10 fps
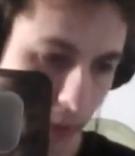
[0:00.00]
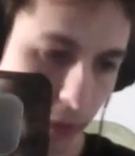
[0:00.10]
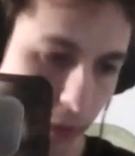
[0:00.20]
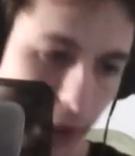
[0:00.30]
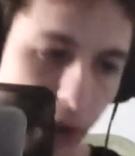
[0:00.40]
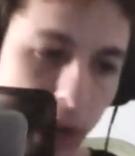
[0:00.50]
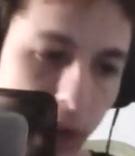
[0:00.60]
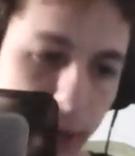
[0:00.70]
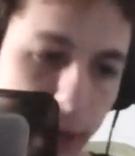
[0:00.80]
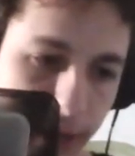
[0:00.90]
very
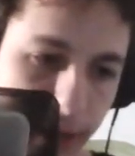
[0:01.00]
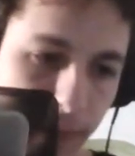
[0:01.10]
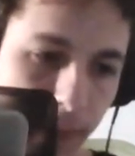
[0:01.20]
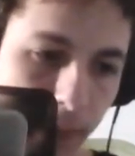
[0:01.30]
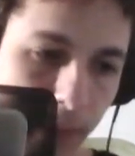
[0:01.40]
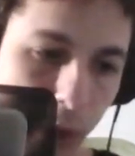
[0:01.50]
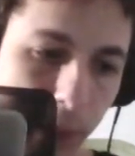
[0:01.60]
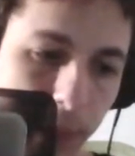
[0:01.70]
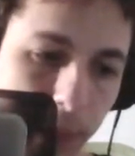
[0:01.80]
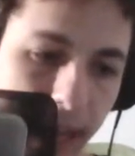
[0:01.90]
clothy, a little bit
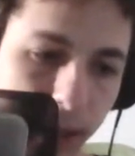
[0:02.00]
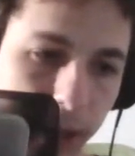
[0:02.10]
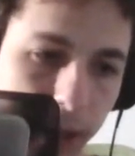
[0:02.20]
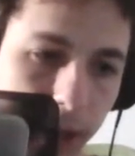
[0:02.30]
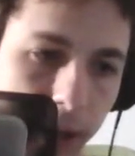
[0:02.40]
of plastic,